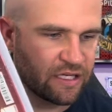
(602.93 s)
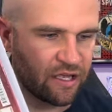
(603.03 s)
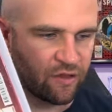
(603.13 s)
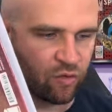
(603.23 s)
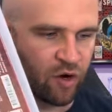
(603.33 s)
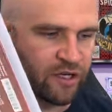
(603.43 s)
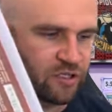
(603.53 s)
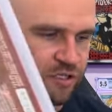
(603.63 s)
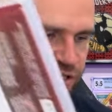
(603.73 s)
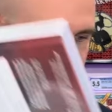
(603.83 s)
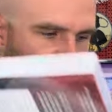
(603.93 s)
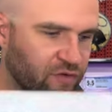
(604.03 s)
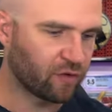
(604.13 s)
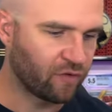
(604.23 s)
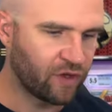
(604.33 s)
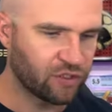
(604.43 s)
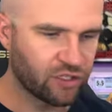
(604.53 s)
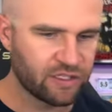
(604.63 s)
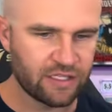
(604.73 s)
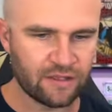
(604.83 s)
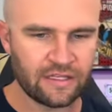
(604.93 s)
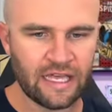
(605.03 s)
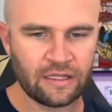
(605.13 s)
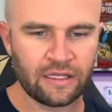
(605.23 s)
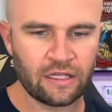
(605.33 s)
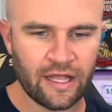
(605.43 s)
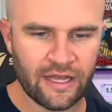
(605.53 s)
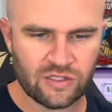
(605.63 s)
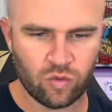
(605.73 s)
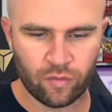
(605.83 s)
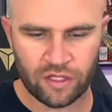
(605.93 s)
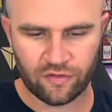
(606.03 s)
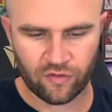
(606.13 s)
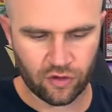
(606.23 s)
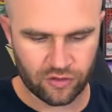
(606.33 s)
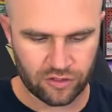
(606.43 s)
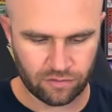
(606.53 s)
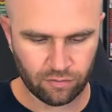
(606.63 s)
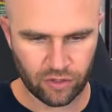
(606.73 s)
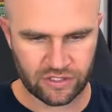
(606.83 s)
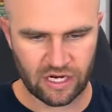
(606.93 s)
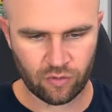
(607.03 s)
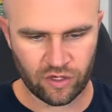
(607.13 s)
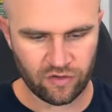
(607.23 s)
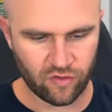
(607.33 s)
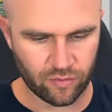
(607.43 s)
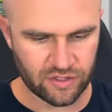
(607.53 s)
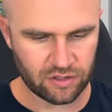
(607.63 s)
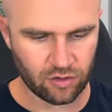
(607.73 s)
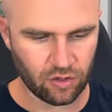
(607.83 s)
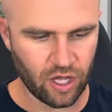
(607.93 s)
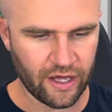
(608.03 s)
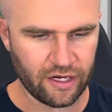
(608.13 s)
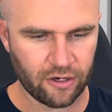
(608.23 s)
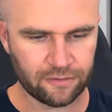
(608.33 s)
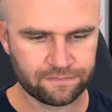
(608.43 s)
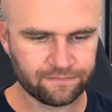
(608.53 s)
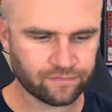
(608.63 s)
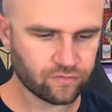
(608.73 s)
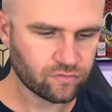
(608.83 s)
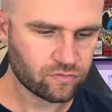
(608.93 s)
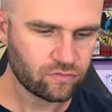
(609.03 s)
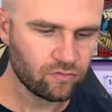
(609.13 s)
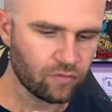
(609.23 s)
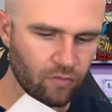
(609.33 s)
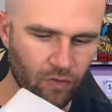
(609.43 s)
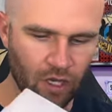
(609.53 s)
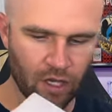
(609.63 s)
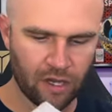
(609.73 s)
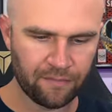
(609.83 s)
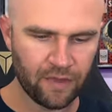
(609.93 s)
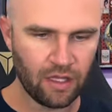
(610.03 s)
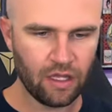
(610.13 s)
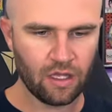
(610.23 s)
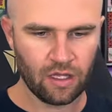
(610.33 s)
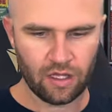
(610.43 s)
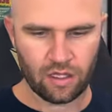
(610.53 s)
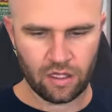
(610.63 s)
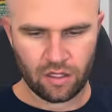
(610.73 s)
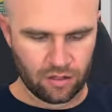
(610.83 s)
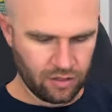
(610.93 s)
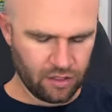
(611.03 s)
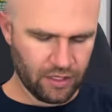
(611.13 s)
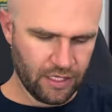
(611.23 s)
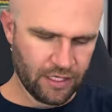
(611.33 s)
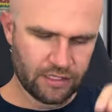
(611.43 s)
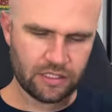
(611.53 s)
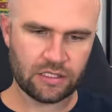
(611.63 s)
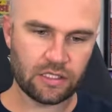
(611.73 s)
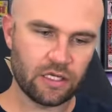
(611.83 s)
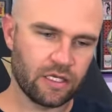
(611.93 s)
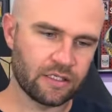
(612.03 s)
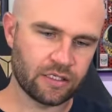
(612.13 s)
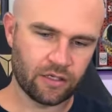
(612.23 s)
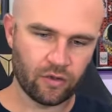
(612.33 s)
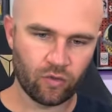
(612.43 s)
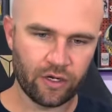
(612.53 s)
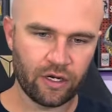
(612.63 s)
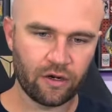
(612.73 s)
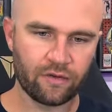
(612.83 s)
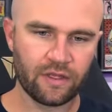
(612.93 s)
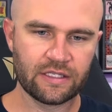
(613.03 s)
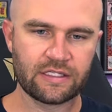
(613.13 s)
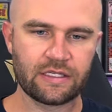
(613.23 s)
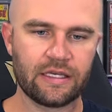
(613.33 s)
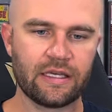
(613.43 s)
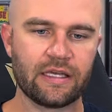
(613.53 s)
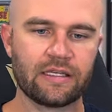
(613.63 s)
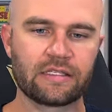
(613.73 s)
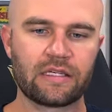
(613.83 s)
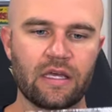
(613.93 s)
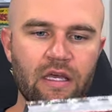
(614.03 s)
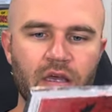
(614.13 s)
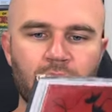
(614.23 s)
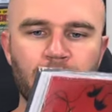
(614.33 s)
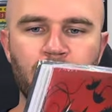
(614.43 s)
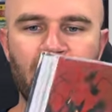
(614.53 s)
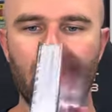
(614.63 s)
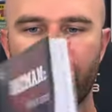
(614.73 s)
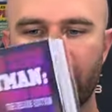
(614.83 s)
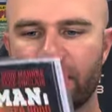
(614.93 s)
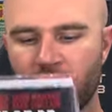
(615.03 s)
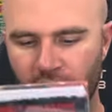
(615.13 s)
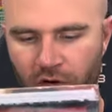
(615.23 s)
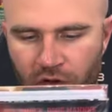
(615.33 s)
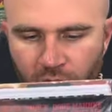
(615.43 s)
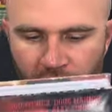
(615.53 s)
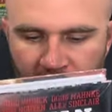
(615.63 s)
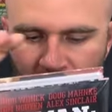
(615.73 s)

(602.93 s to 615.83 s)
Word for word: and The Righteous Thirst for Vengeance and Deadly Class will be the first books I read from this little lot here. Um, this is a good one here. This is Batman Under the Red